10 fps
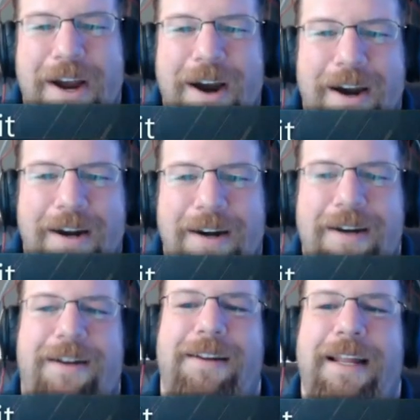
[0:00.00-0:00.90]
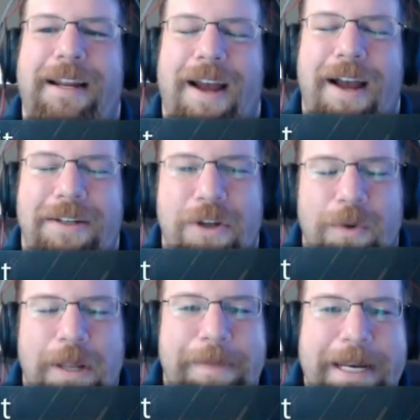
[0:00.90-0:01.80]
are, like, uh, so
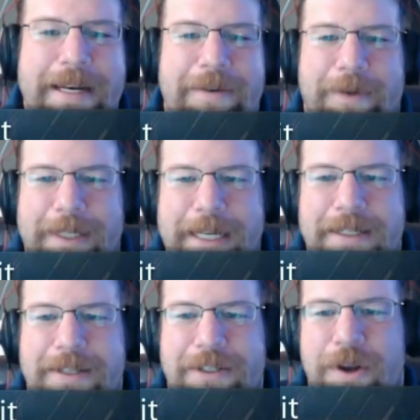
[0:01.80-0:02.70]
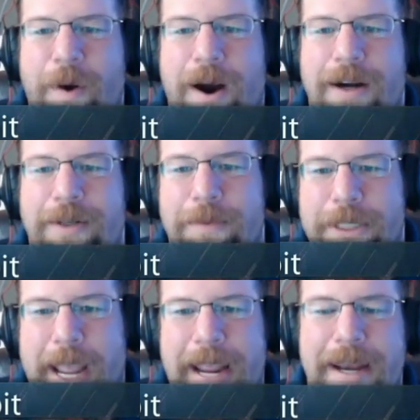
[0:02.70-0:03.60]
limited in release. They're so hard to
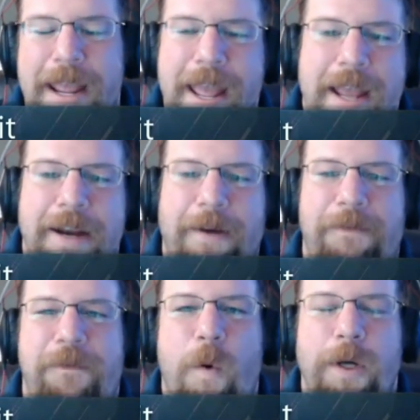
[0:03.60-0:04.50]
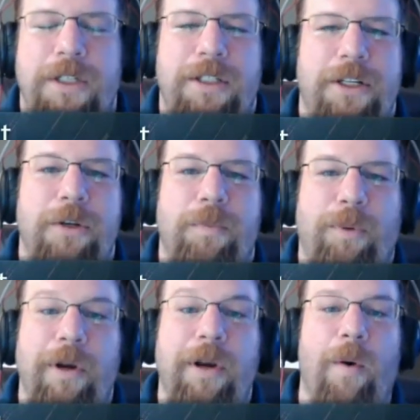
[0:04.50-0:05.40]
obtain. You're forced to
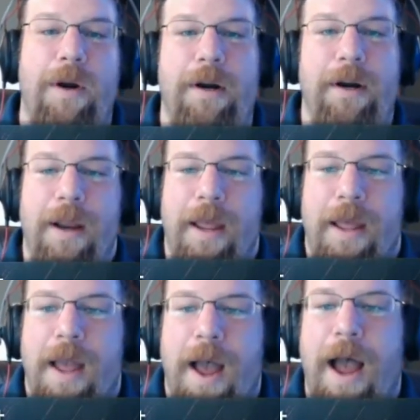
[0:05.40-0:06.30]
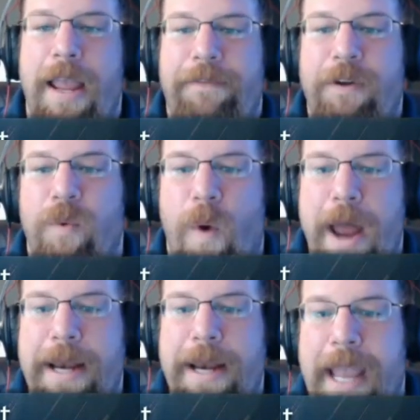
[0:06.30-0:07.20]
pre-order uh, if you
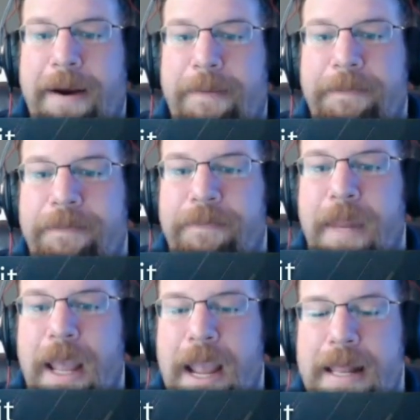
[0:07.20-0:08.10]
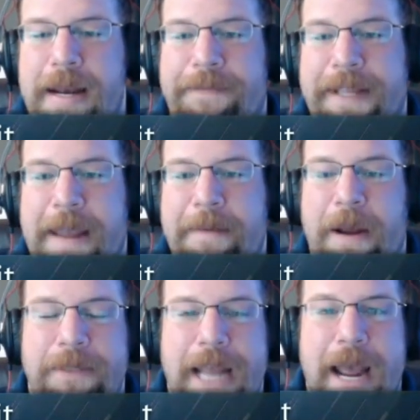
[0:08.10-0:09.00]
want to get them. And then if the game
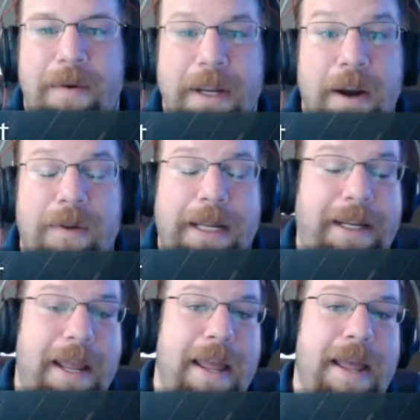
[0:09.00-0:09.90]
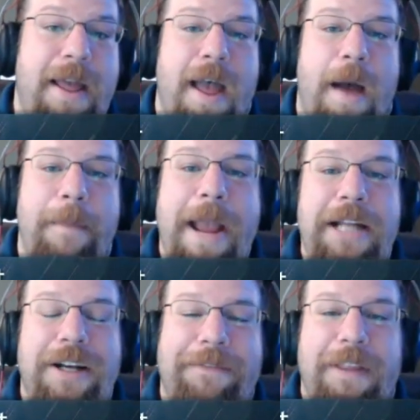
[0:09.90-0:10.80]
comes out, you know, like,
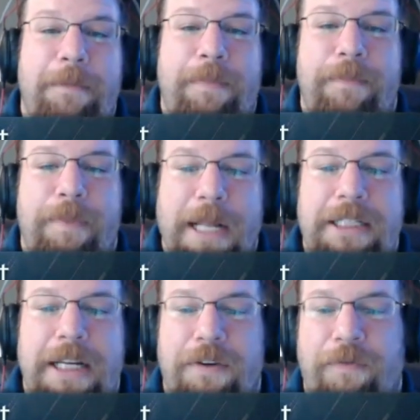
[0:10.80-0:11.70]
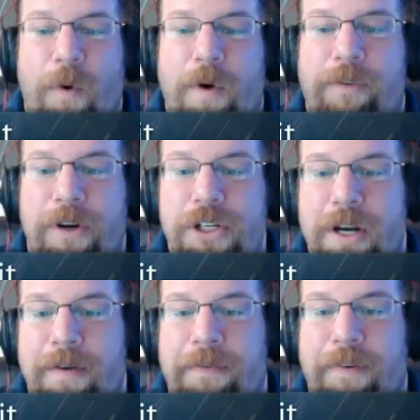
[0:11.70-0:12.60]
imagine if the PlayStation four
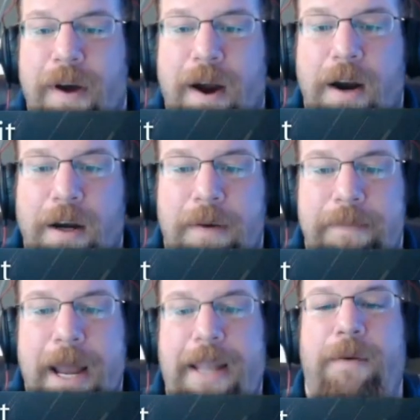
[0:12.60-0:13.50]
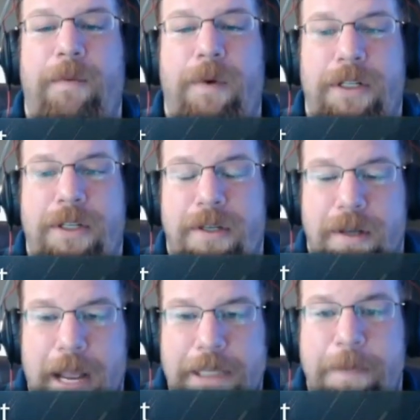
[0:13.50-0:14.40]
version of Arkham Knight was
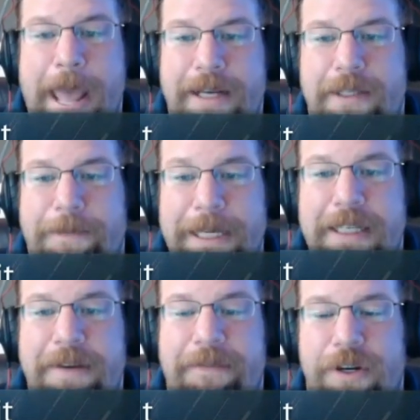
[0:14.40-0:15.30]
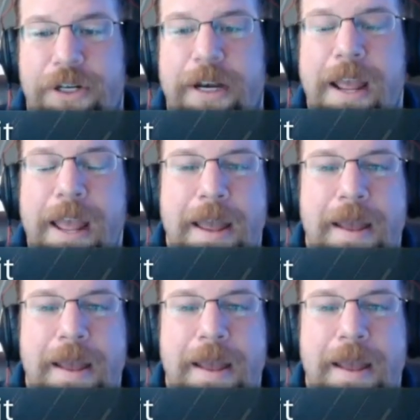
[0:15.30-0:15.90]
as bad as the P C version.